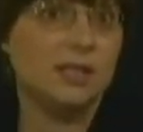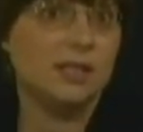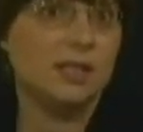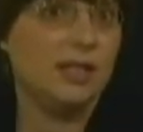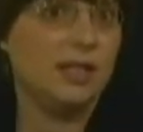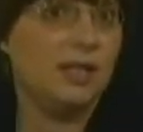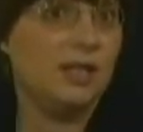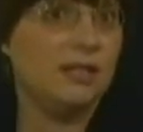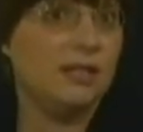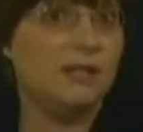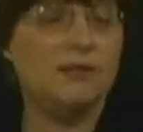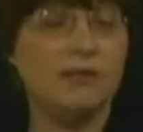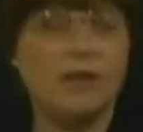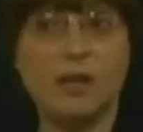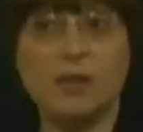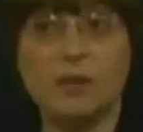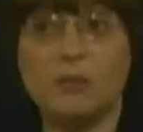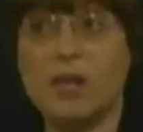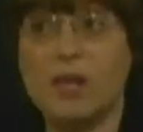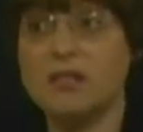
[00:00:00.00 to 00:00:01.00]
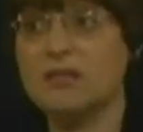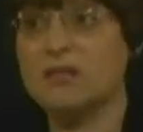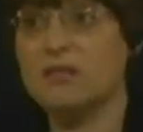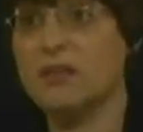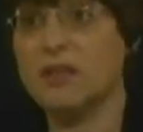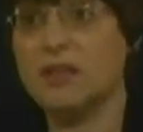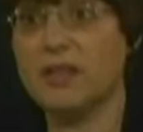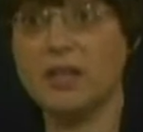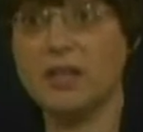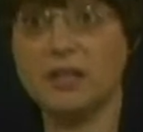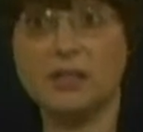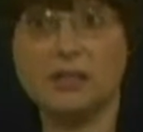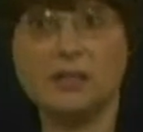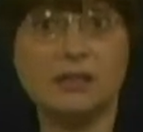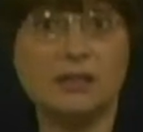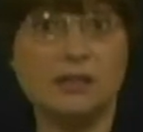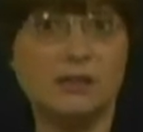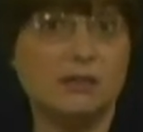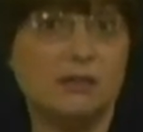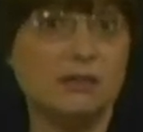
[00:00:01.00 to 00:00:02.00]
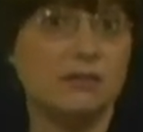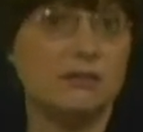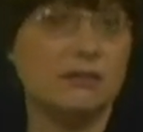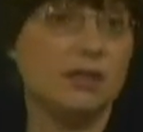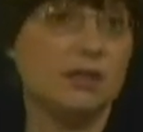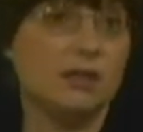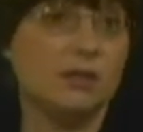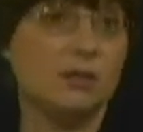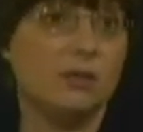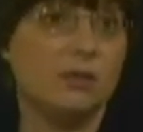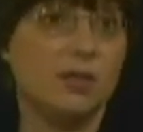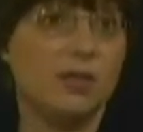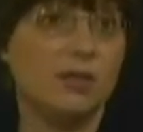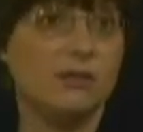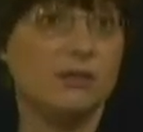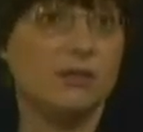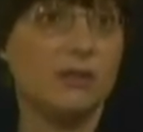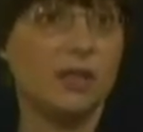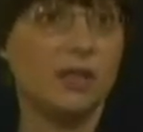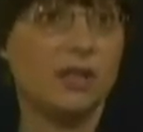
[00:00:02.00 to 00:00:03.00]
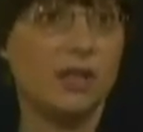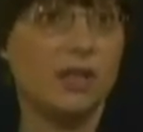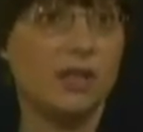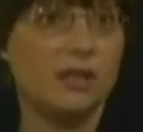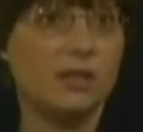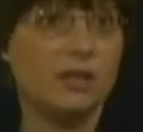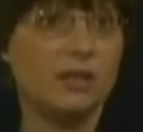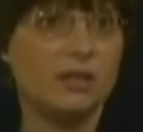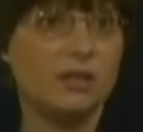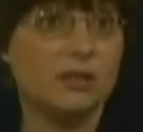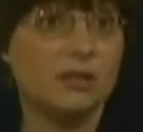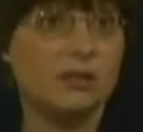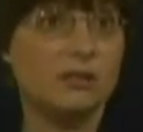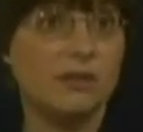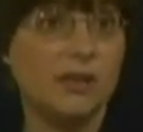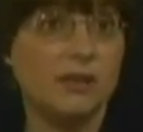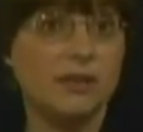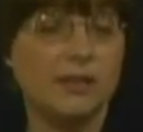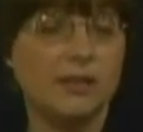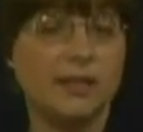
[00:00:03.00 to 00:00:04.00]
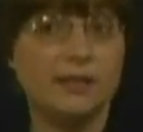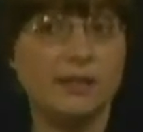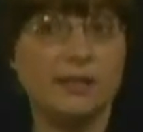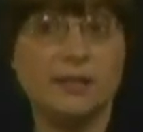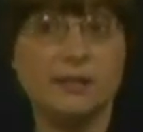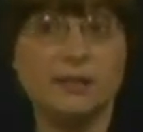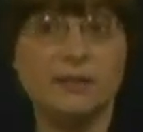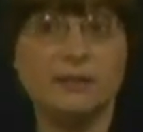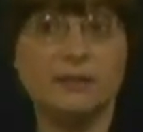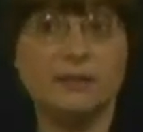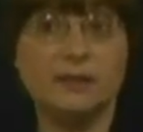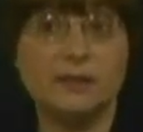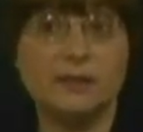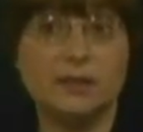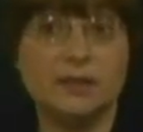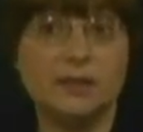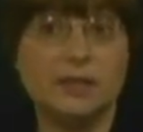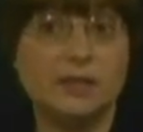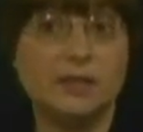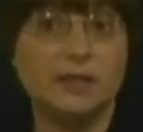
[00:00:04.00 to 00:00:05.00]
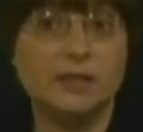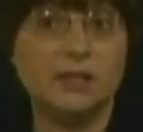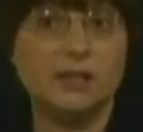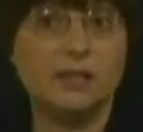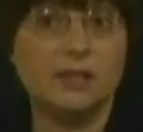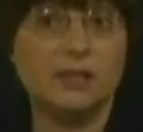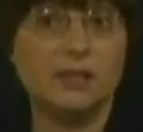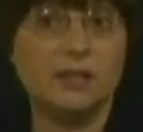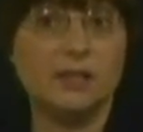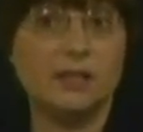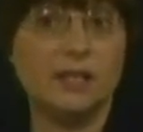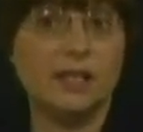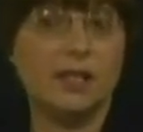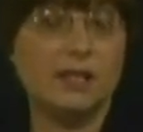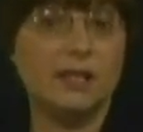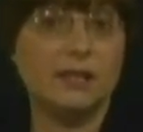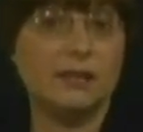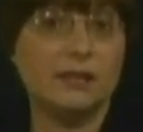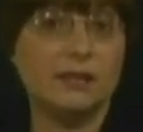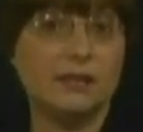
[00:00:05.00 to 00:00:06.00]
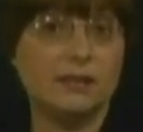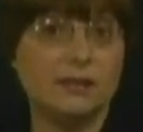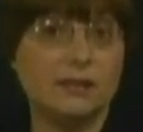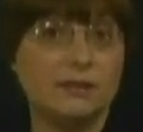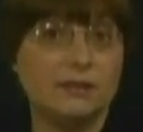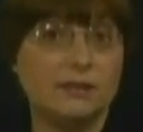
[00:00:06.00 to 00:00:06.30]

in environmental things, and you know, become very conscious of how they live, or and uh,